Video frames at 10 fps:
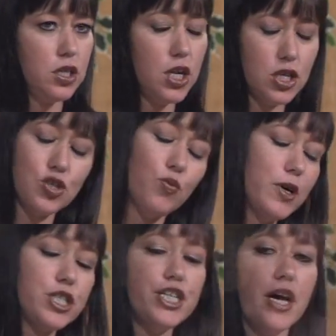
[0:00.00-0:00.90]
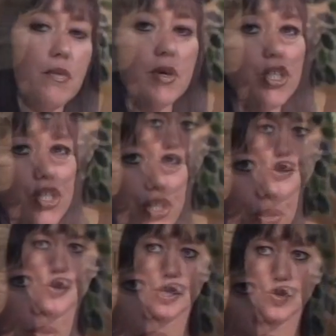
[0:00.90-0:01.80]
so much damage
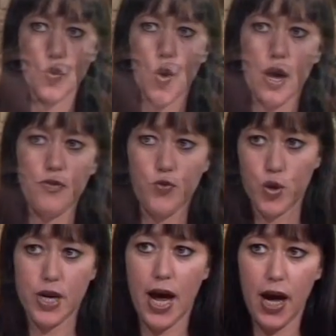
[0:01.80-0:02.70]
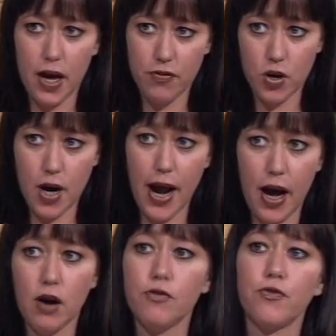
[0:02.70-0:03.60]
to his wife would not ever
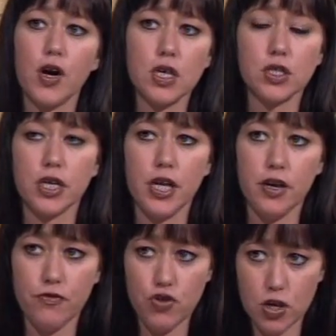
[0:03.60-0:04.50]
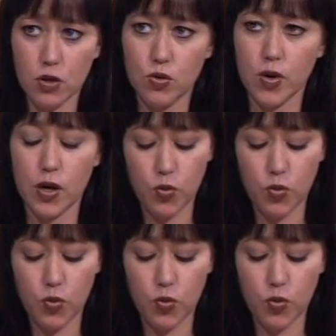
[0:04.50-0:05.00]
have custody of children.